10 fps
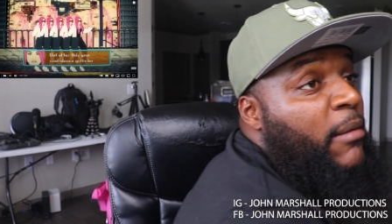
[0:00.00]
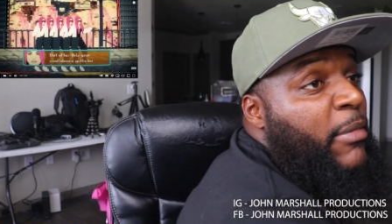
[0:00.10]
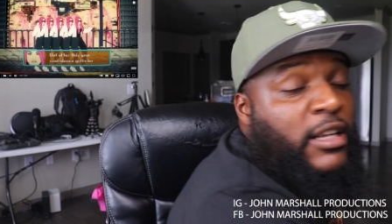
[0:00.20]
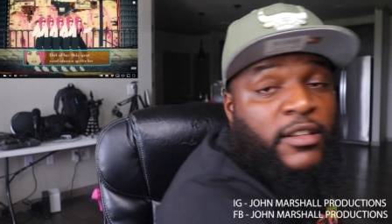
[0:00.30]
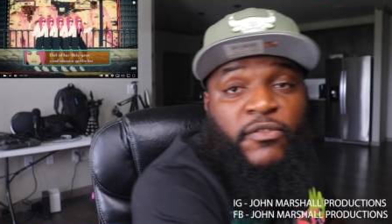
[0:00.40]
I'm
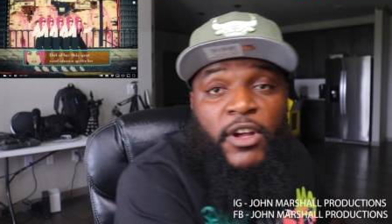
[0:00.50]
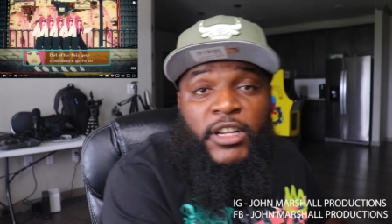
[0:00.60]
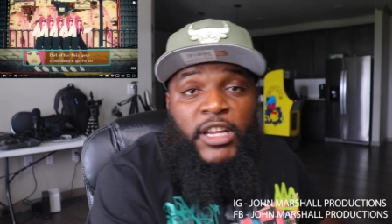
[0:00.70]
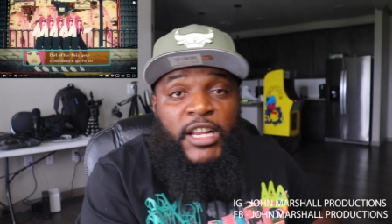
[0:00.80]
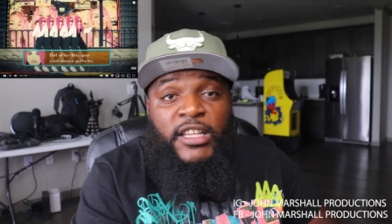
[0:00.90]
about to
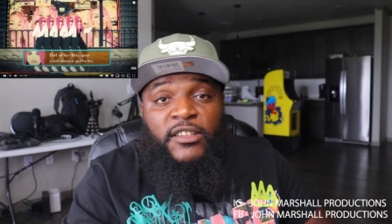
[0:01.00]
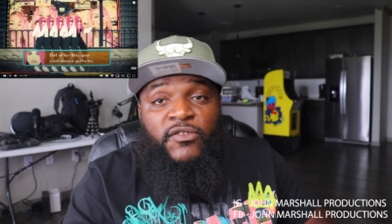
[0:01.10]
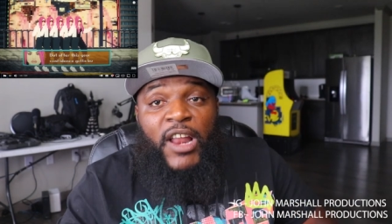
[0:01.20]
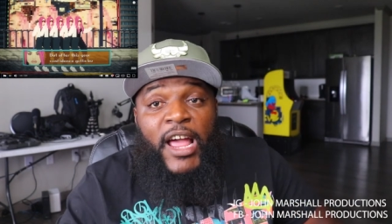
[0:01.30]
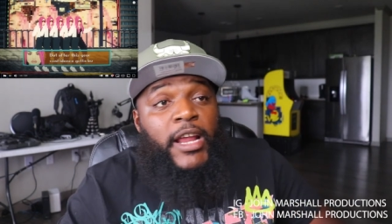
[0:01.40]
fucking hit this
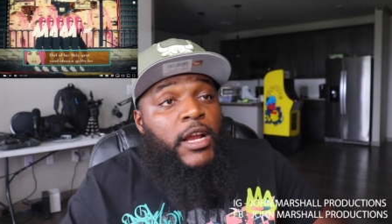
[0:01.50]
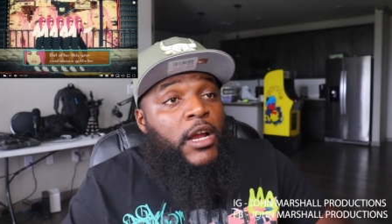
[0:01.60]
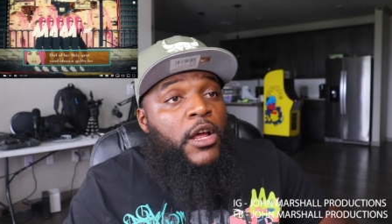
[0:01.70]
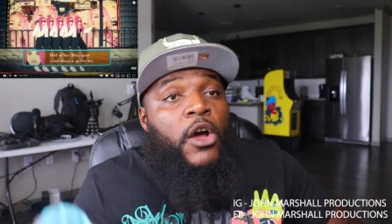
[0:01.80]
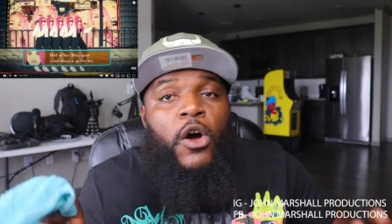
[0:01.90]
fly
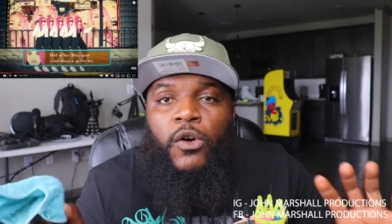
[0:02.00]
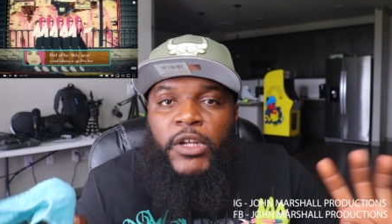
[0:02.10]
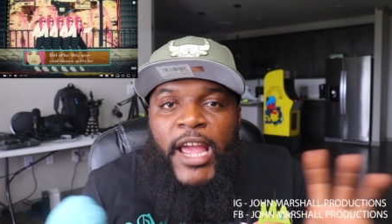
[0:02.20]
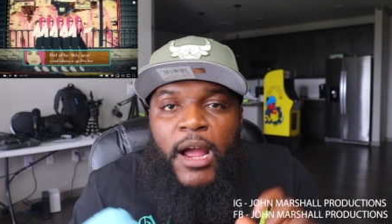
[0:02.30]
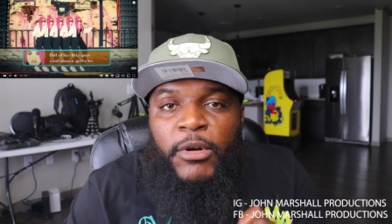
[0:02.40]

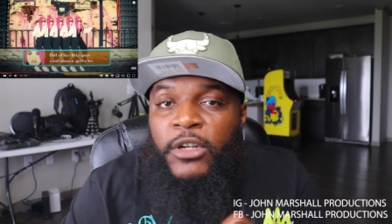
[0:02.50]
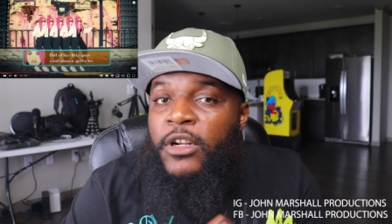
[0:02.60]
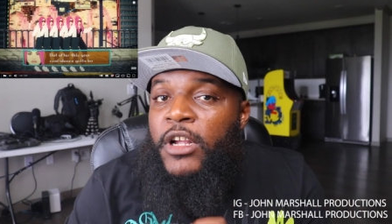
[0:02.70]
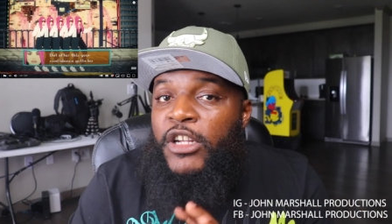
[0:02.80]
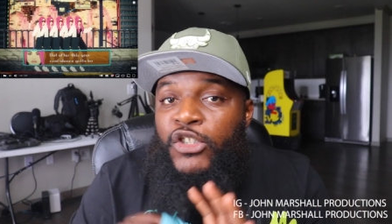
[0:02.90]
on camera.
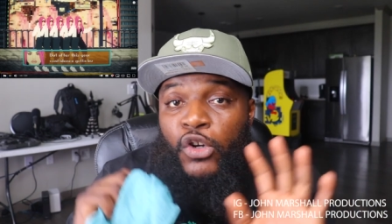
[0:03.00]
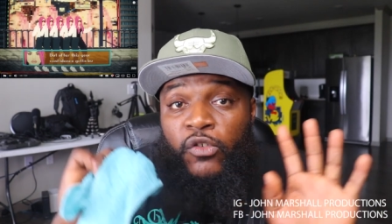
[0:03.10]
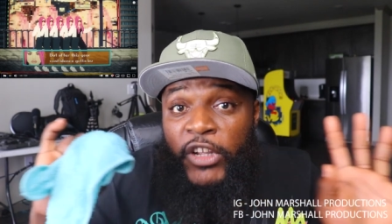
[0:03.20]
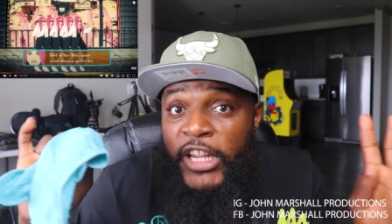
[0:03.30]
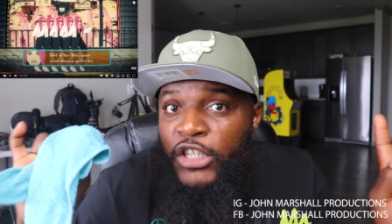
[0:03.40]
So
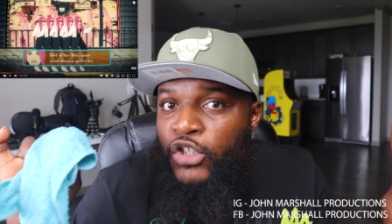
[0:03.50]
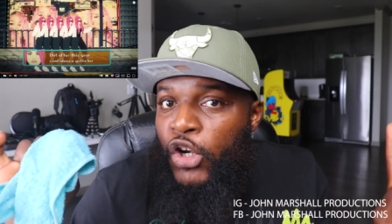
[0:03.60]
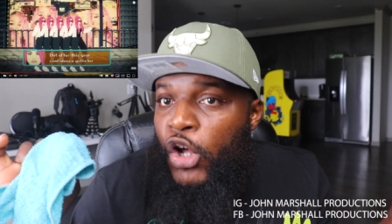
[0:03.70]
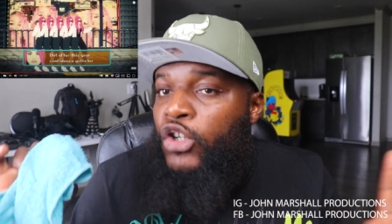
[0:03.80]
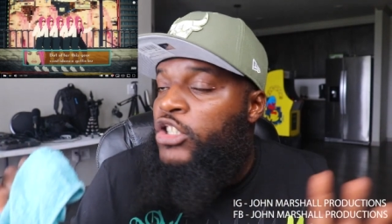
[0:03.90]
if it gets
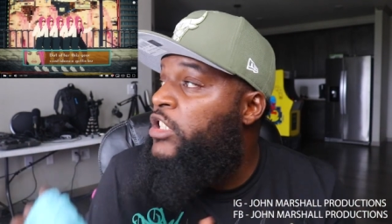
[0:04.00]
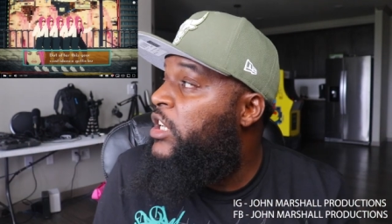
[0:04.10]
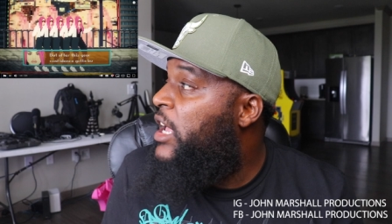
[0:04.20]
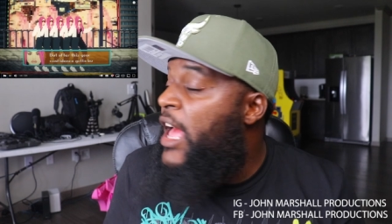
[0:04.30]
close,